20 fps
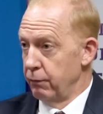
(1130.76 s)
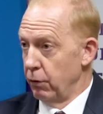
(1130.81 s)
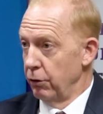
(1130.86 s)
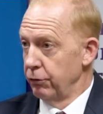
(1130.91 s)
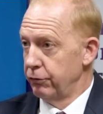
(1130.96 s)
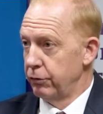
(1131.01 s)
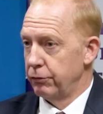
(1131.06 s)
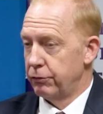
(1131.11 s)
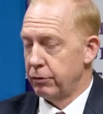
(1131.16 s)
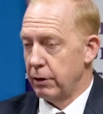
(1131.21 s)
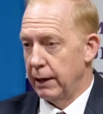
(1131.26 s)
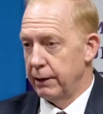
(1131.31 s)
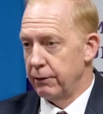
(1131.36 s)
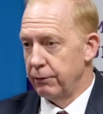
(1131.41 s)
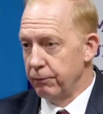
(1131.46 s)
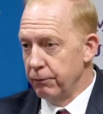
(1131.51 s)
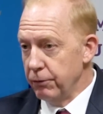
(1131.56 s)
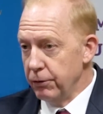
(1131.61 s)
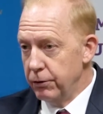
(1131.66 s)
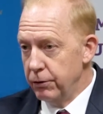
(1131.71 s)
also tried
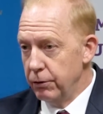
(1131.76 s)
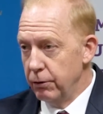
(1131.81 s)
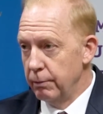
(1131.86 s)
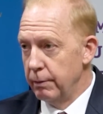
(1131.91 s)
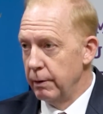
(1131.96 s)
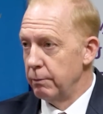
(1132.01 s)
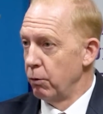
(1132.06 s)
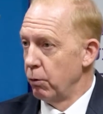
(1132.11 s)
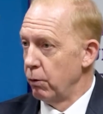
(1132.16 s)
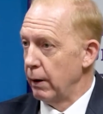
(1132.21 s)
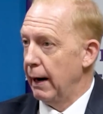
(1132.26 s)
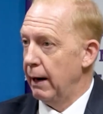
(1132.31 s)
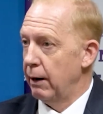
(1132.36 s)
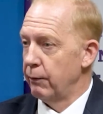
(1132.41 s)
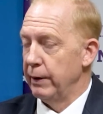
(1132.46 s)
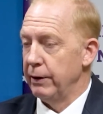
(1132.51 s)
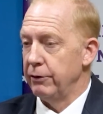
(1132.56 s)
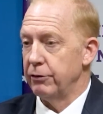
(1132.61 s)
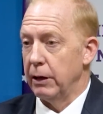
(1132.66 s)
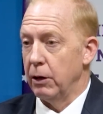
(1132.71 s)
to do a bit more
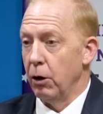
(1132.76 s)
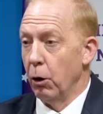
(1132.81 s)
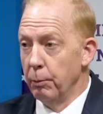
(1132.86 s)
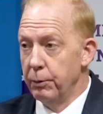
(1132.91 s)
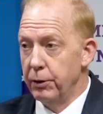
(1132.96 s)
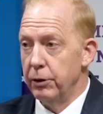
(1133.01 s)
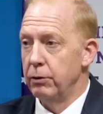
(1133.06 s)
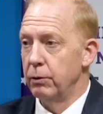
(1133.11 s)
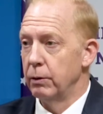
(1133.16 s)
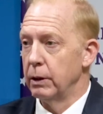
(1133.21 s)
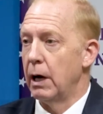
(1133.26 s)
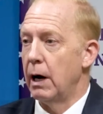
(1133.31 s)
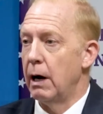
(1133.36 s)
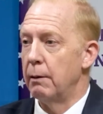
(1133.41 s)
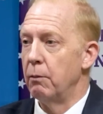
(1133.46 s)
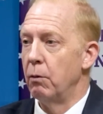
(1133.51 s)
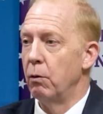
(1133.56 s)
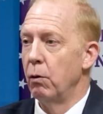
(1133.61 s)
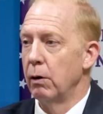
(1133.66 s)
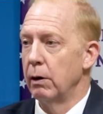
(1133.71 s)
outreach, and I hope to do a lot
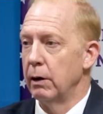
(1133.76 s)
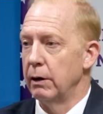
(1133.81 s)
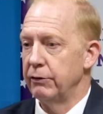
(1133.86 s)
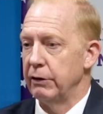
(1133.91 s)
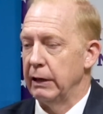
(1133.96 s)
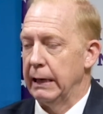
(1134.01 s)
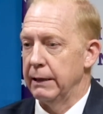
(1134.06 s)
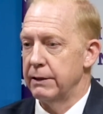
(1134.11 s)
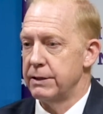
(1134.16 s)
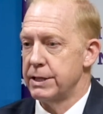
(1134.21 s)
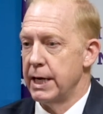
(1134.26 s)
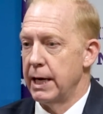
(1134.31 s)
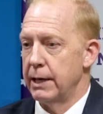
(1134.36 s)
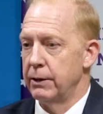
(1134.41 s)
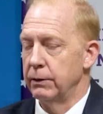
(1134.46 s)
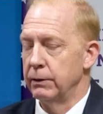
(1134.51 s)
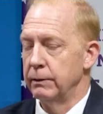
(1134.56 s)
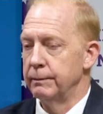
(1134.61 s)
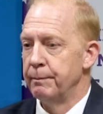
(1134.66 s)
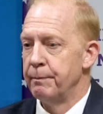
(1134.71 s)
more as I get
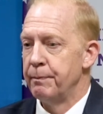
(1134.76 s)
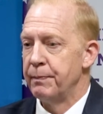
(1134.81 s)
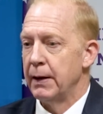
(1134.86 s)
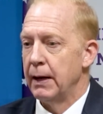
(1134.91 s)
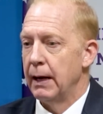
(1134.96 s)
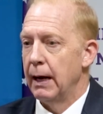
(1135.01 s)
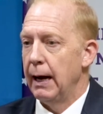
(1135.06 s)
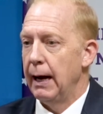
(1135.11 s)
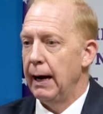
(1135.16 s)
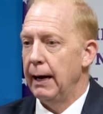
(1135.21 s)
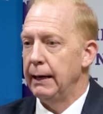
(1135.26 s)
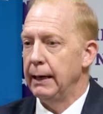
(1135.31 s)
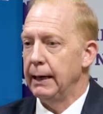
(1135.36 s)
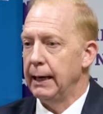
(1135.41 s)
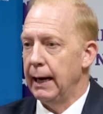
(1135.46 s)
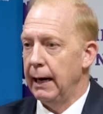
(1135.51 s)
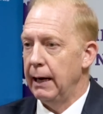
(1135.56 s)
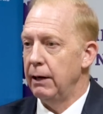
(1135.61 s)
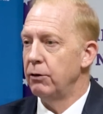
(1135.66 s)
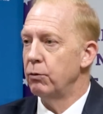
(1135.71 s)
settled and
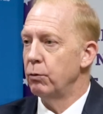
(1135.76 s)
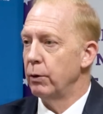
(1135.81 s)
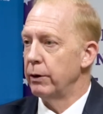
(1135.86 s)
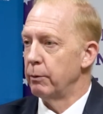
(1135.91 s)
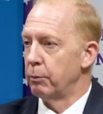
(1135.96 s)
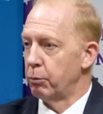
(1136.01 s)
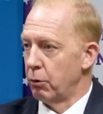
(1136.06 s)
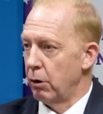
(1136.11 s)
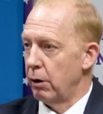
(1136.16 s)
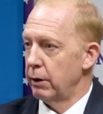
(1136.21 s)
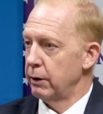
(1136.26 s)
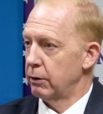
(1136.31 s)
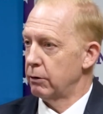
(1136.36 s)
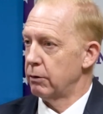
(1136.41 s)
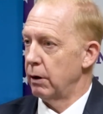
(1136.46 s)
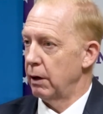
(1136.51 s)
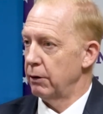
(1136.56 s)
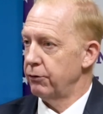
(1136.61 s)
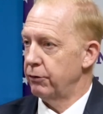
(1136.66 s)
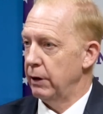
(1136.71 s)
engage with a broader
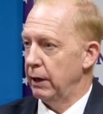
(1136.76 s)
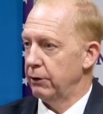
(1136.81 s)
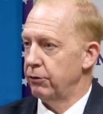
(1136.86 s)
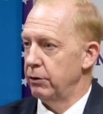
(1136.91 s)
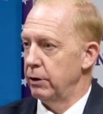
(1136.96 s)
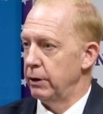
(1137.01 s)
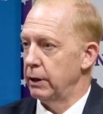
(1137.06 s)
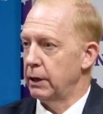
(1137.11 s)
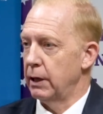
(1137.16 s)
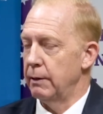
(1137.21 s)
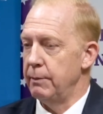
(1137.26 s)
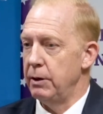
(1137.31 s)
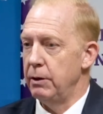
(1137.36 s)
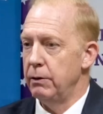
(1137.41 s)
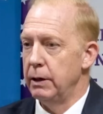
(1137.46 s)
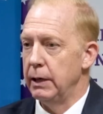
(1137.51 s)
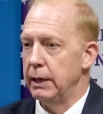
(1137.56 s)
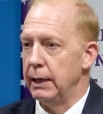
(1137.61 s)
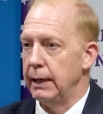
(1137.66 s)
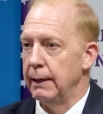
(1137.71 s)
cross-section of the
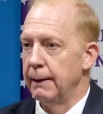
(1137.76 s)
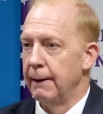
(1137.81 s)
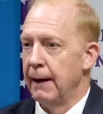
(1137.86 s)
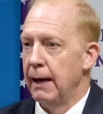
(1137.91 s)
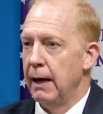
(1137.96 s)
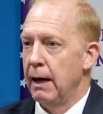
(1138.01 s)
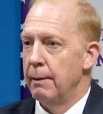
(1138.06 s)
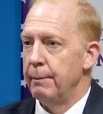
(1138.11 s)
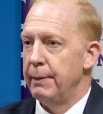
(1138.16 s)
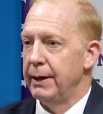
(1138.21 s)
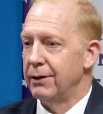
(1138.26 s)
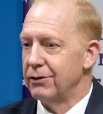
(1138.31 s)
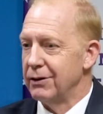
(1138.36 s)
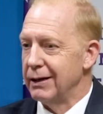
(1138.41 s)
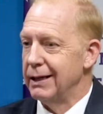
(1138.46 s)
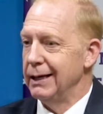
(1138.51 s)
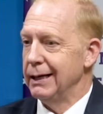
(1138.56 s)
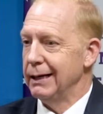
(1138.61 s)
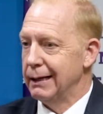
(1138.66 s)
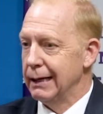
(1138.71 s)
community. Because I
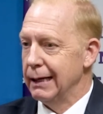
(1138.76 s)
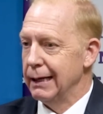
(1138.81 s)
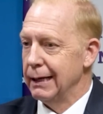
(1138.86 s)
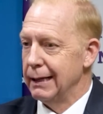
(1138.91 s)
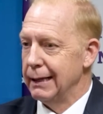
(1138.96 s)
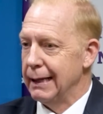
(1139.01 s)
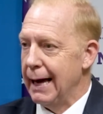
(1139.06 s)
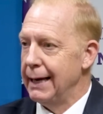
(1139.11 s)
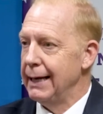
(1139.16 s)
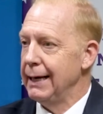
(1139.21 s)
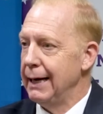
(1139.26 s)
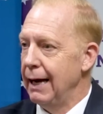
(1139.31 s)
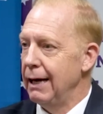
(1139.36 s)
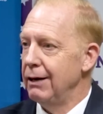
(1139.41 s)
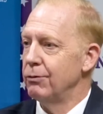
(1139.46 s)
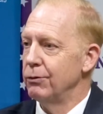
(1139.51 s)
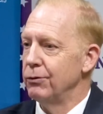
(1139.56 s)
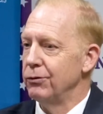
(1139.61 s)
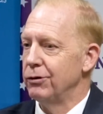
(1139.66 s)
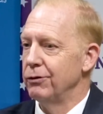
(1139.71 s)
think that
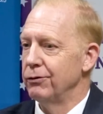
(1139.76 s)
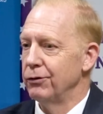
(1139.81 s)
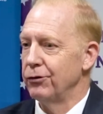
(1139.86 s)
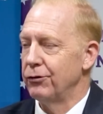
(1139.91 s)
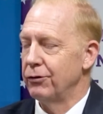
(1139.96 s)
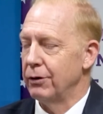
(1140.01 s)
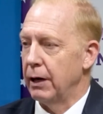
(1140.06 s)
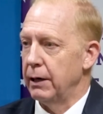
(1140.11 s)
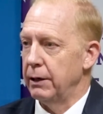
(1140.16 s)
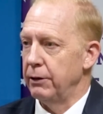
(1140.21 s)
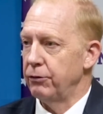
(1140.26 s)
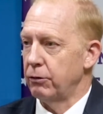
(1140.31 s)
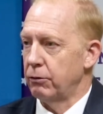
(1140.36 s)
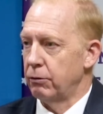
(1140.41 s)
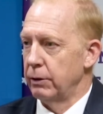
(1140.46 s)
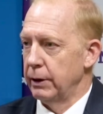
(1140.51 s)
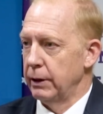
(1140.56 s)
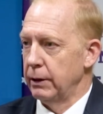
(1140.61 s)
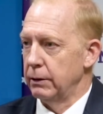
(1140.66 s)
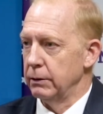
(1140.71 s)
engagement with civil society is
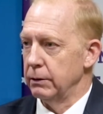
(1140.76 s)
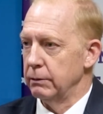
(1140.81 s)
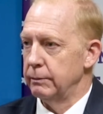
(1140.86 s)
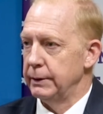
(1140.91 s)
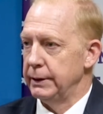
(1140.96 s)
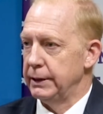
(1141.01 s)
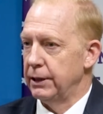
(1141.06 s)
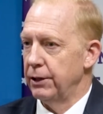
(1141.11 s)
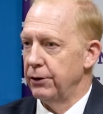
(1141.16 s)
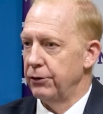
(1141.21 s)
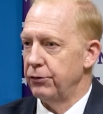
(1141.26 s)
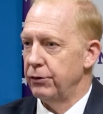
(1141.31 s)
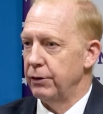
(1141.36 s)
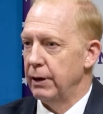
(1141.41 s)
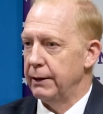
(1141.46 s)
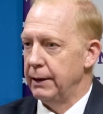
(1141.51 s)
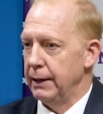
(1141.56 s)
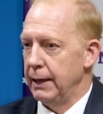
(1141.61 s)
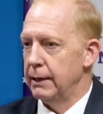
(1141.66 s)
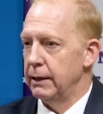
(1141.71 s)
critical, because
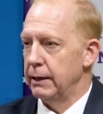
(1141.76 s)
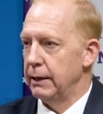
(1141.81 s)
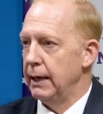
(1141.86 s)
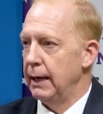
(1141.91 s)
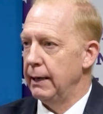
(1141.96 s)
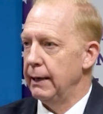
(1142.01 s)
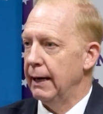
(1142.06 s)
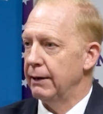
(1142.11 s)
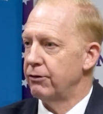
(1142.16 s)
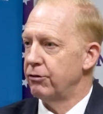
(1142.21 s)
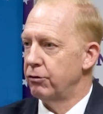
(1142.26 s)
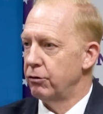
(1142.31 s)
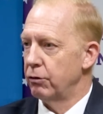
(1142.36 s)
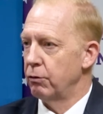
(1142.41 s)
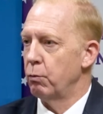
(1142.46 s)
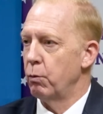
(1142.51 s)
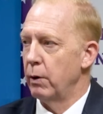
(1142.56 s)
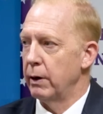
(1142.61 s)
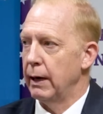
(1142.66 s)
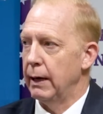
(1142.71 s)
at the end of the day, that's sort
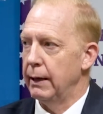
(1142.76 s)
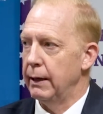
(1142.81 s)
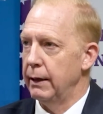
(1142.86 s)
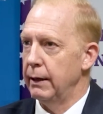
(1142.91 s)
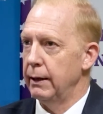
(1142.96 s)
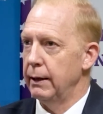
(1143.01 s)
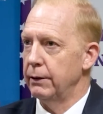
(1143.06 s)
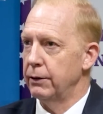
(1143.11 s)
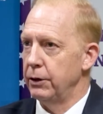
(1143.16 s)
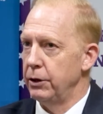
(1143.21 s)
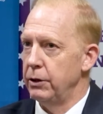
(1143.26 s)
of what I think the